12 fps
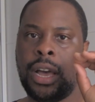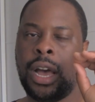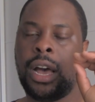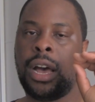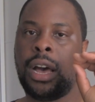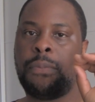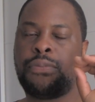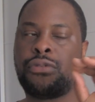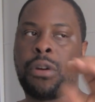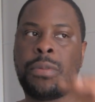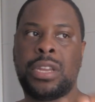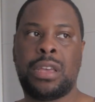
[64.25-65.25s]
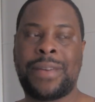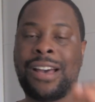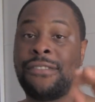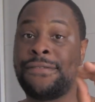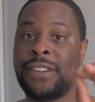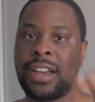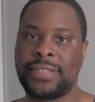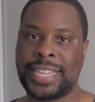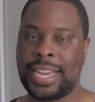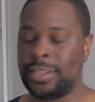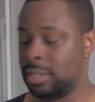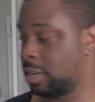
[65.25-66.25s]
probably about 5
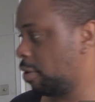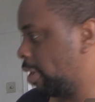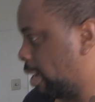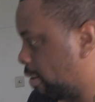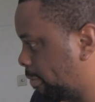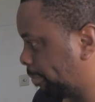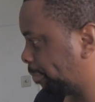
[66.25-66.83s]
days ago now.